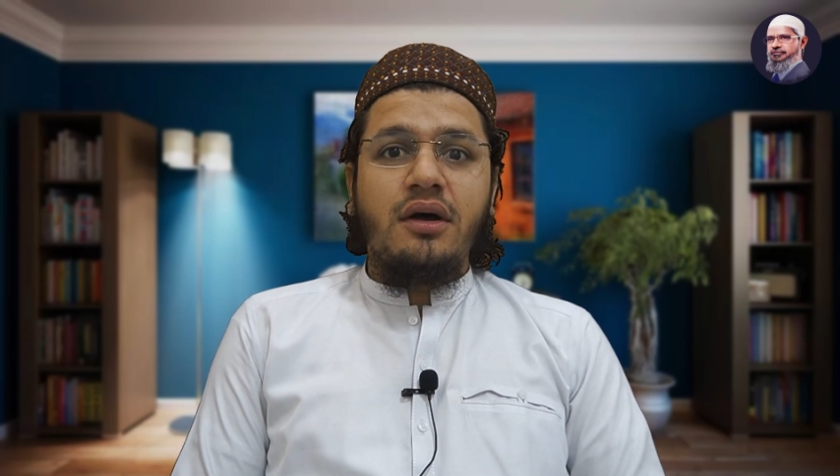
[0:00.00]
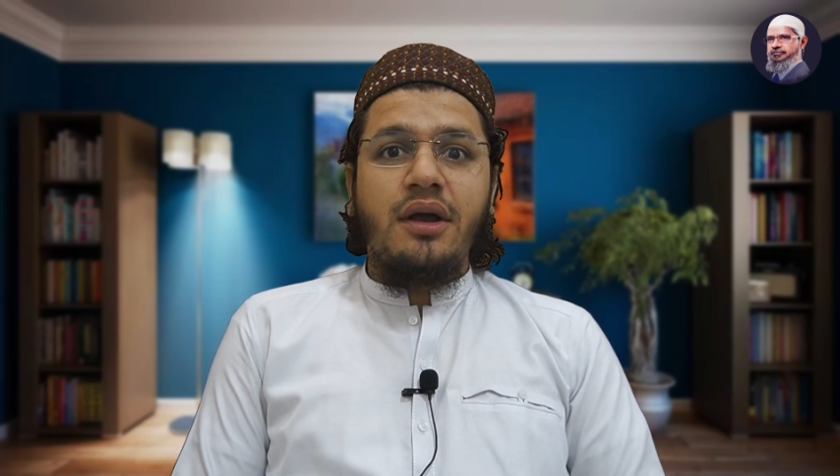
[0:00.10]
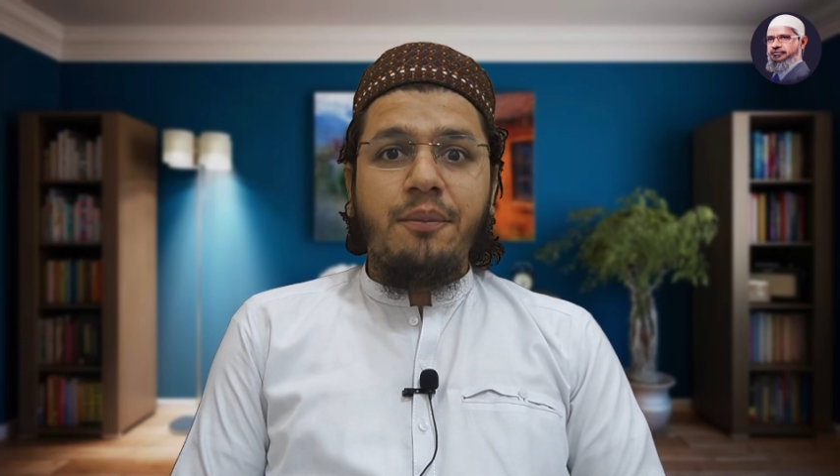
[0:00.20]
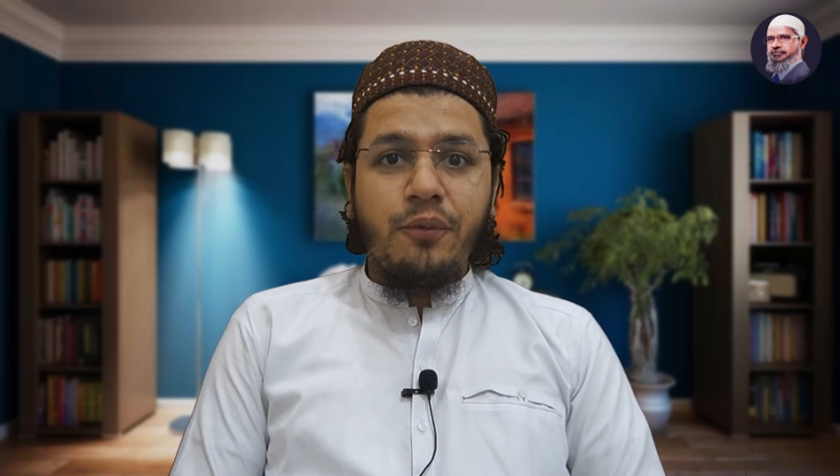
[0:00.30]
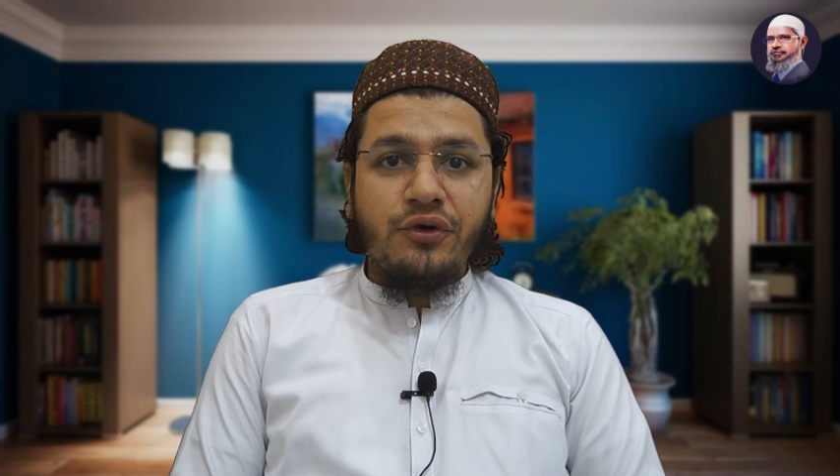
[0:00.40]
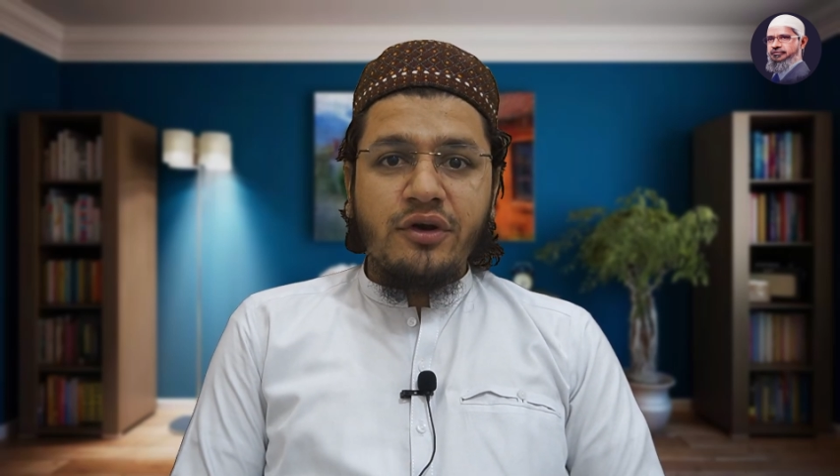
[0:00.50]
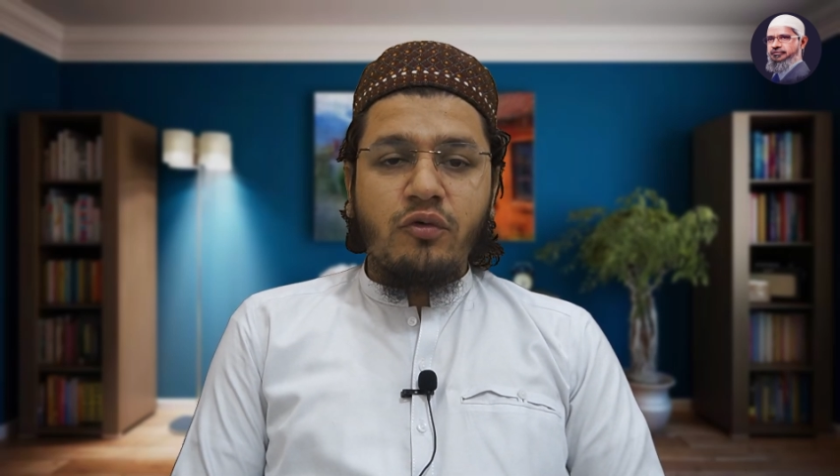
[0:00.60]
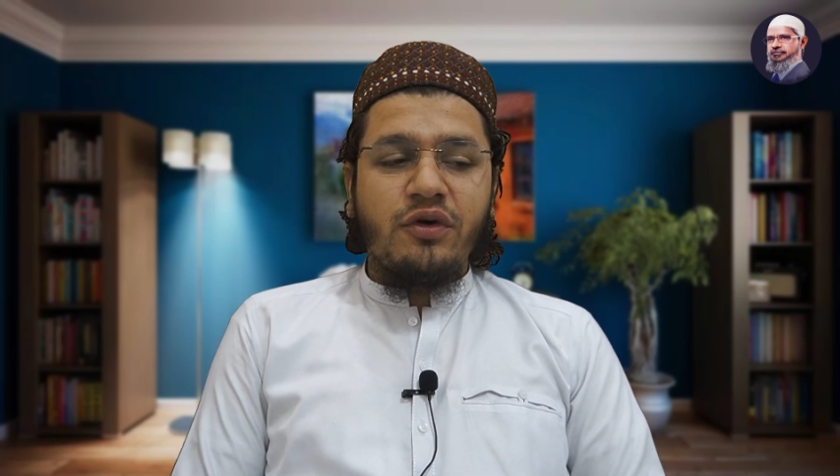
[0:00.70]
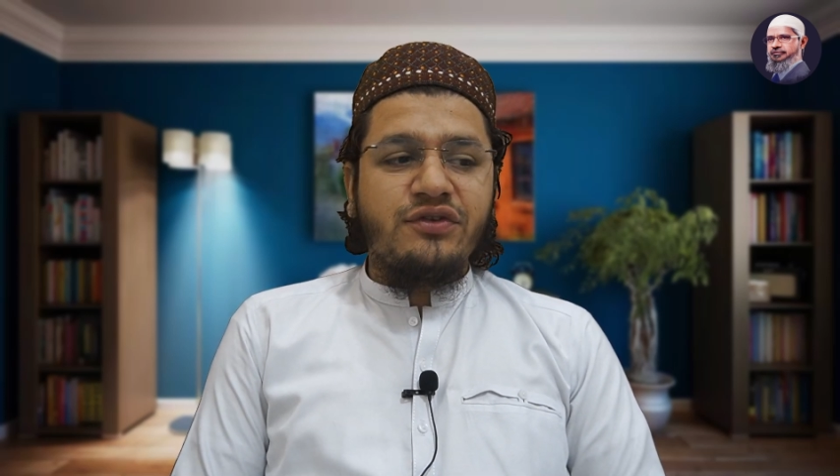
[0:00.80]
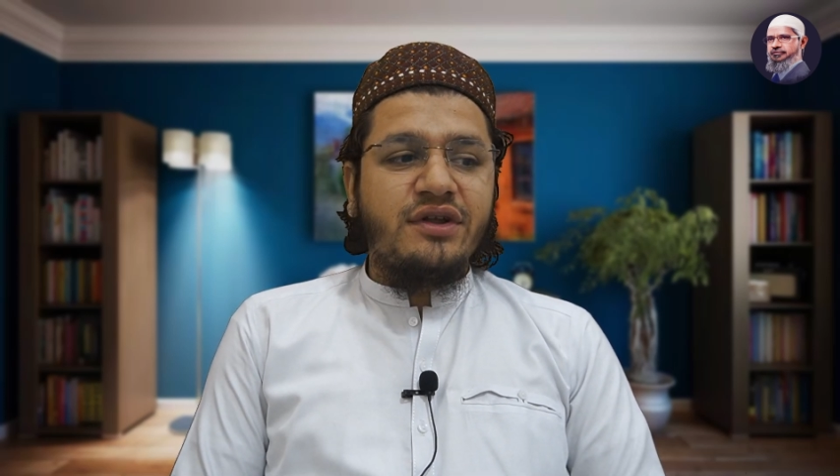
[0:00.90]
important
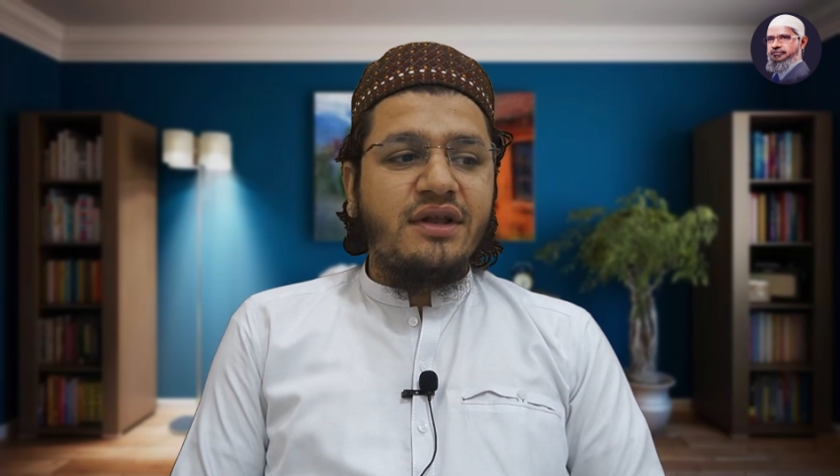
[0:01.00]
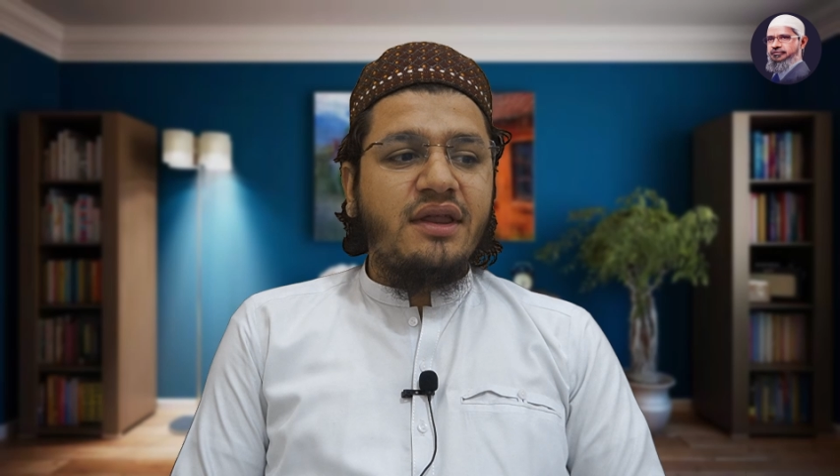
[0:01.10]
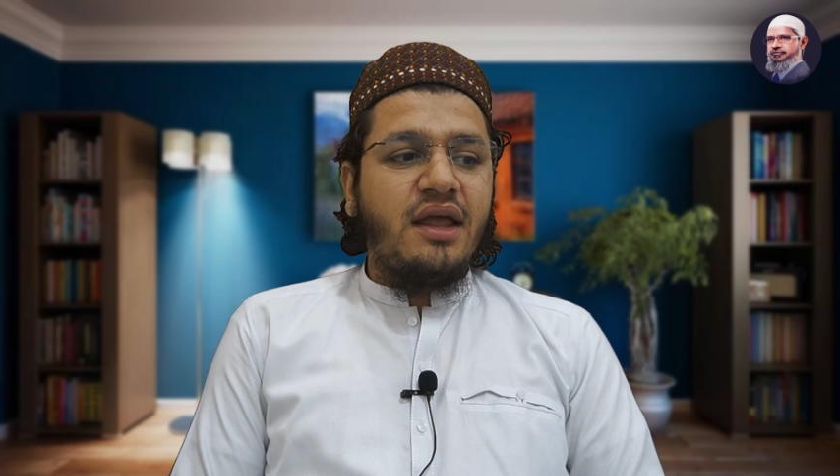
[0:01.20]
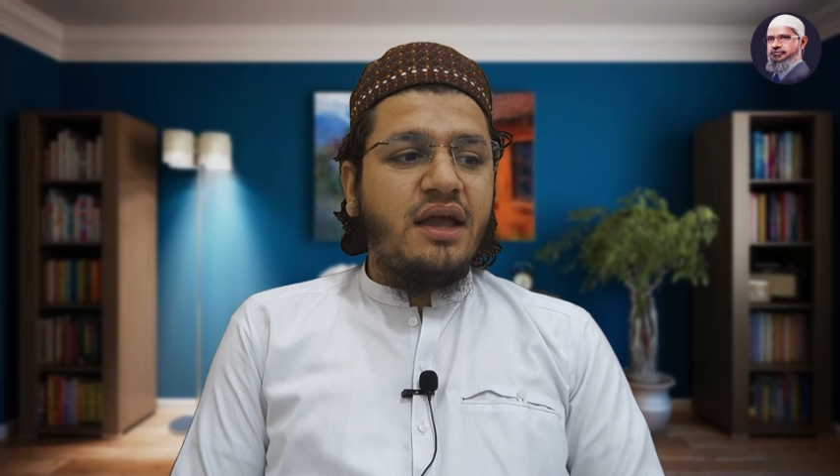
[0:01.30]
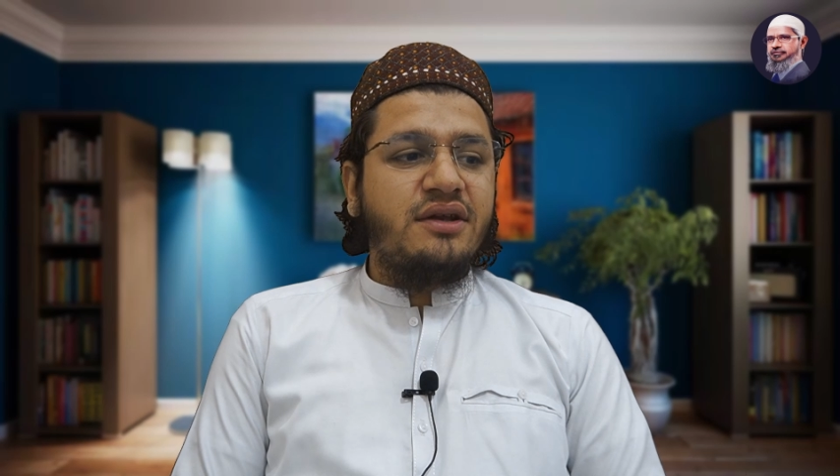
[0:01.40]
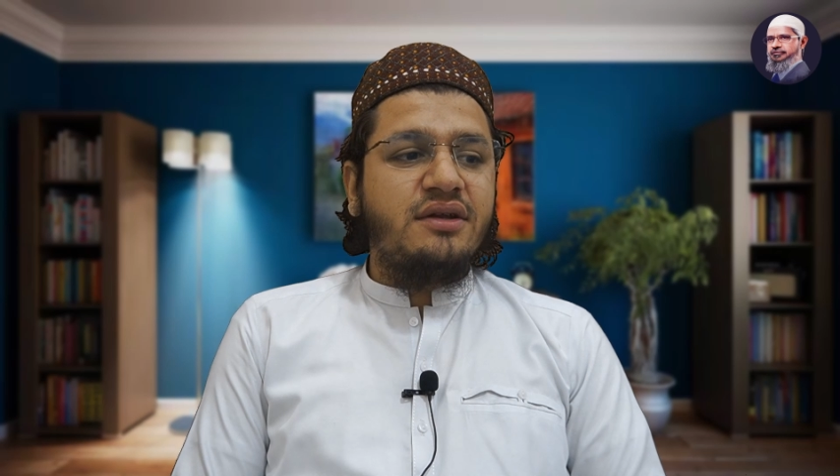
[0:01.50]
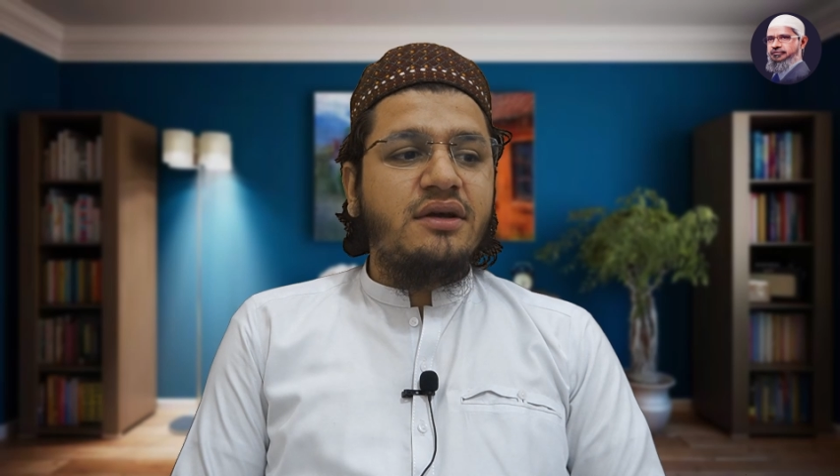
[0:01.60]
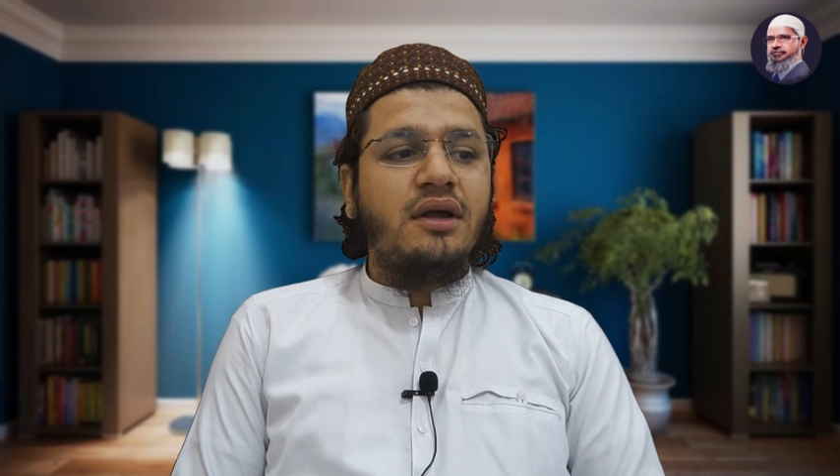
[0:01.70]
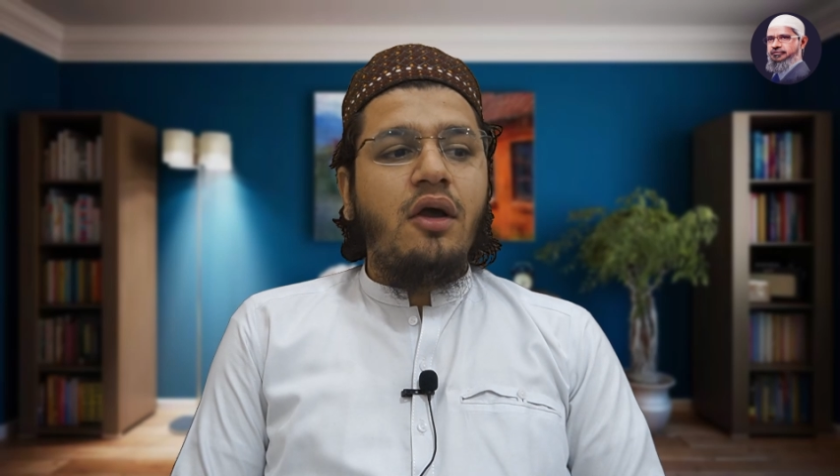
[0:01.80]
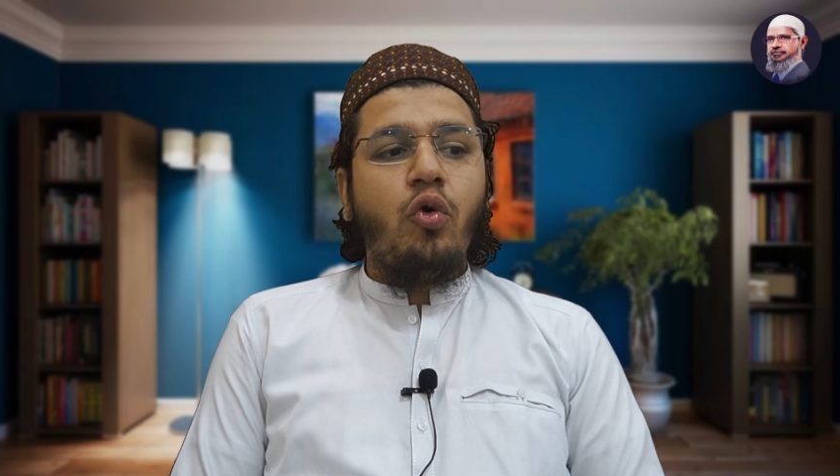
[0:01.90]
question that